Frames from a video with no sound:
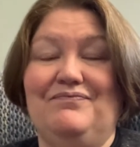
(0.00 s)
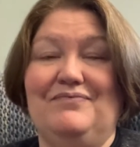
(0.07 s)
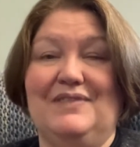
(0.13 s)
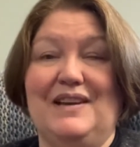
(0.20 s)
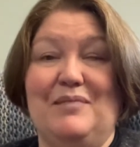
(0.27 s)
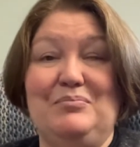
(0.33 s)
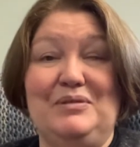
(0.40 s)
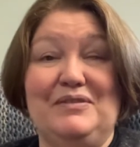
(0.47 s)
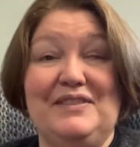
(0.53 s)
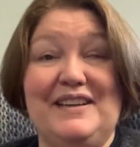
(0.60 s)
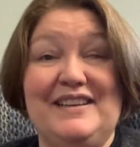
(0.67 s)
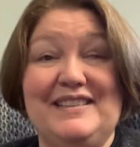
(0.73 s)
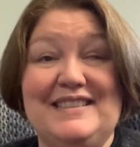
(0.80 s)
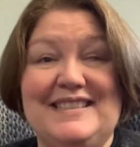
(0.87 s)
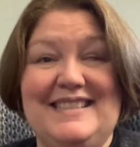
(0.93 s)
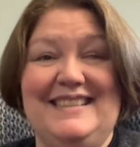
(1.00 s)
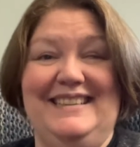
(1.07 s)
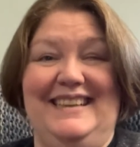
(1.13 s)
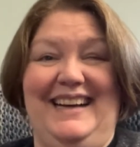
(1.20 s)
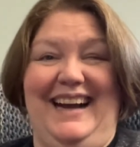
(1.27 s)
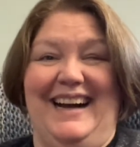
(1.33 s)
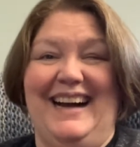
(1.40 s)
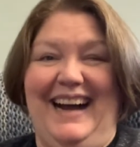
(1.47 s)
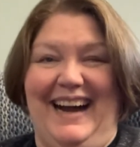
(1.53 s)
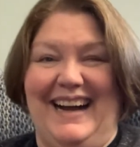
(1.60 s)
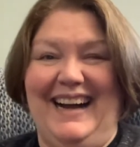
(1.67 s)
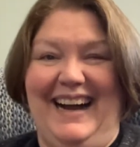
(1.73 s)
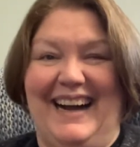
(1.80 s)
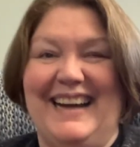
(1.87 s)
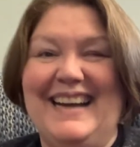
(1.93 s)
couple of years,
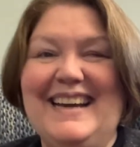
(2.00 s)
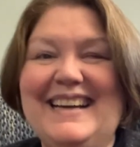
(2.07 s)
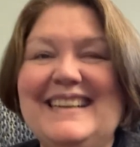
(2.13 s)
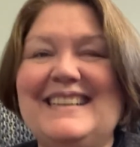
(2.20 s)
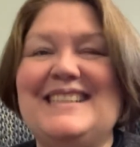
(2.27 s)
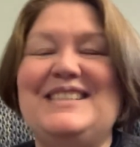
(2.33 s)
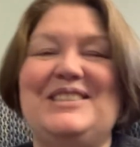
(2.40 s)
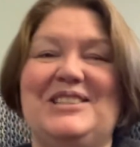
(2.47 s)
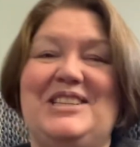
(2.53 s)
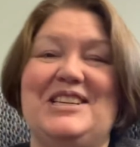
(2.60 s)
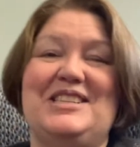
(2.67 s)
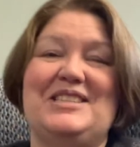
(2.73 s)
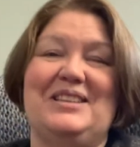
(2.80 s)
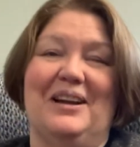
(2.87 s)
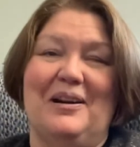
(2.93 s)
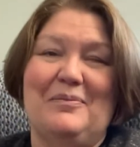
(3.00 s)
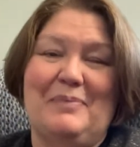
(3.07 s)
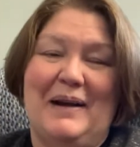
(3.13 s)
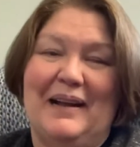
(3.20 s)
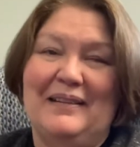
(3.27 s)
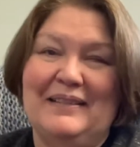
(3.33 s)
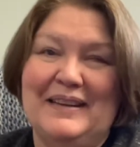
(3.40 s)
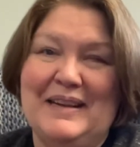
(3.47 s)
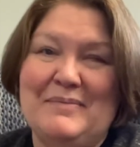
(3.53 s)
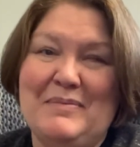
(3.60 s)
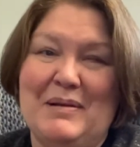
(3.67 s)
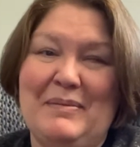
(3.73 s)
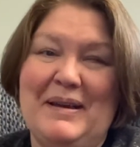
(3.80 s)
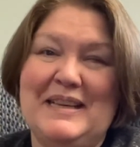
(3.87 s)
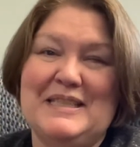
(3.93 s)
because they're just stockpiling in
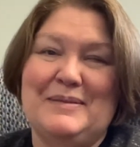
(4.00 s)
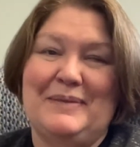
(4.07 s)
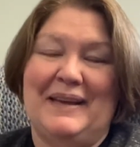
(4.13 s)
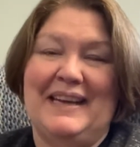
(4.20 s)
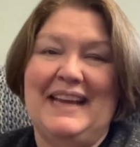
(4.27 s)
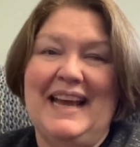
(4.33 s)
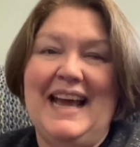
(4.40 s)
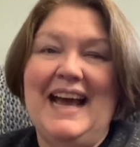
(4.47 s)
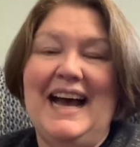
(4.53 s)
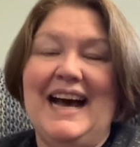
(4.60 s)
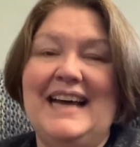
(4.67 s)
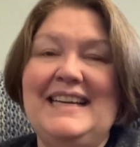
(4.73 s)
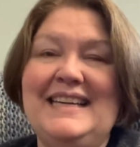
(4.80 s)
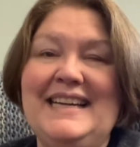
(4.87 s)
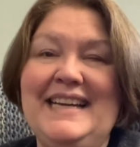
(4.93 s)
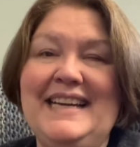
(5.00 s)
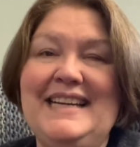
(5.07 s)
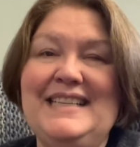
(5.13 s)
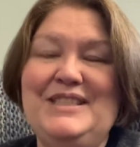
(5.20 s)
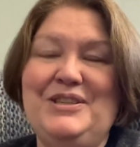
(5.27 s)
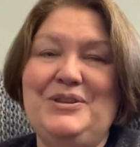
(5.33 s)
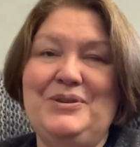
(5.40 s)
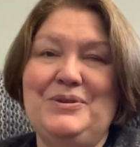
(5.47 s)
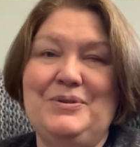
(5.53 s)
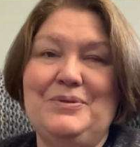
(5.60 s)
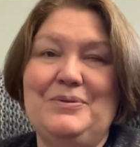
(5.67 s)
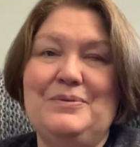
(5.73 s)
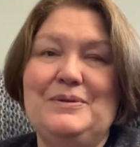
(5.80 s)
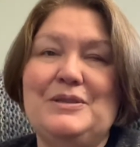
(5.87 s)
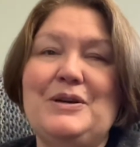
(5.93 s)
my basement. I need
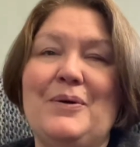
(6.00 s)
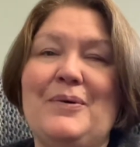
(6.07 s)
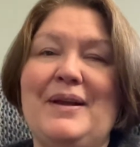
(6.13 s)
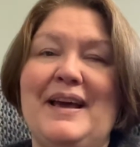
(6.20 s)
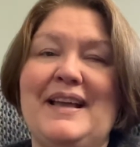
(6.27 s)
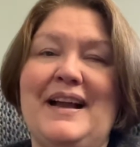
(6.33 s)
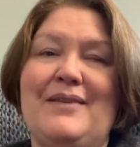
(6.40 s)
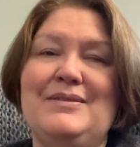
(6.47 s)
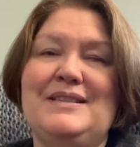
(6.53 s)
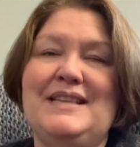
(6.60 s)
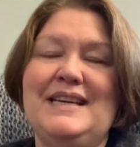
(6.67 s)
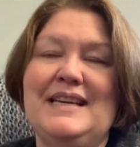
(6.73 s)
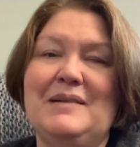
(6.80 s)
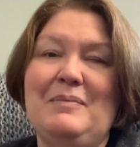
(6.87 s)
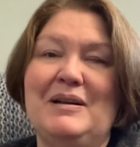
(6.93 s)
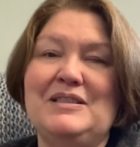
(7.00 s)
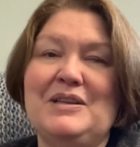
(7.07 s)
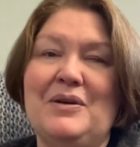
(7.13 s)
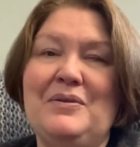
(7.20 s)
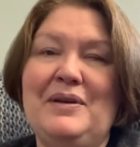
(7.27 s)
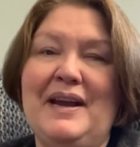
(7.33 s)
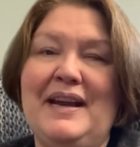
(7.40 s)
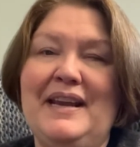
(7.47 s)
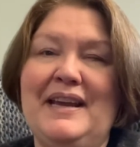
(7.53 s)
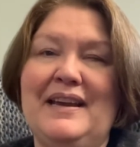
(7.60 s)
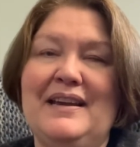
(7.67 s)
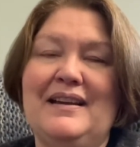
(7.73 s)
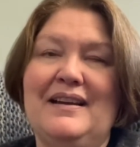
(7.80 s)
to donate. I was thinking about donating